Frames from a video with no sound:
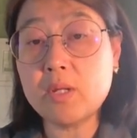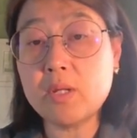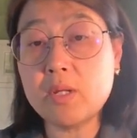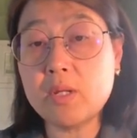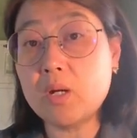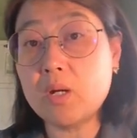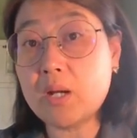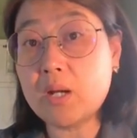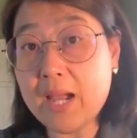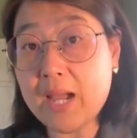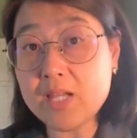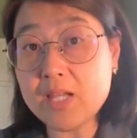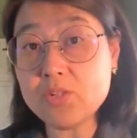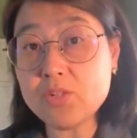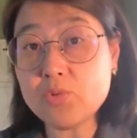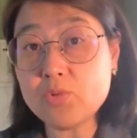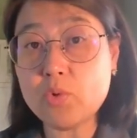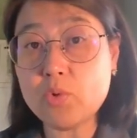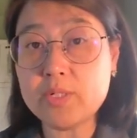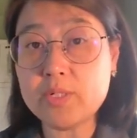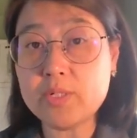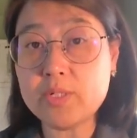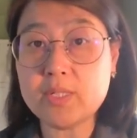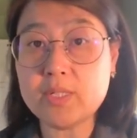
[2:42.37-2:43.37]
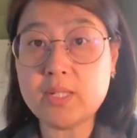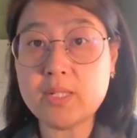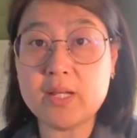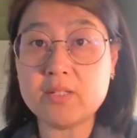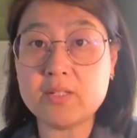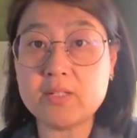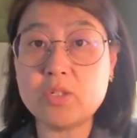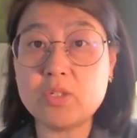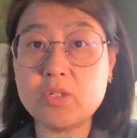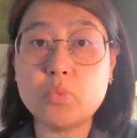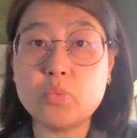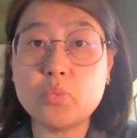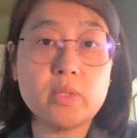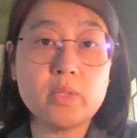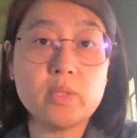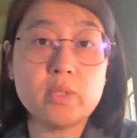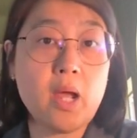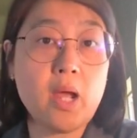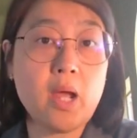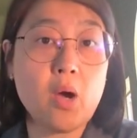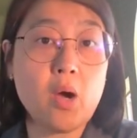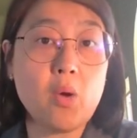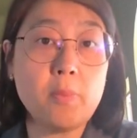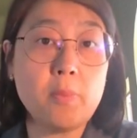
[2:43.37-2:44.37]
a chi-square test would
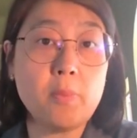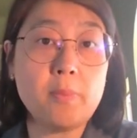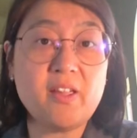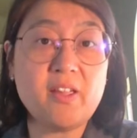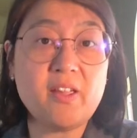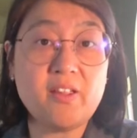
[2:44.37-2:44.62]
help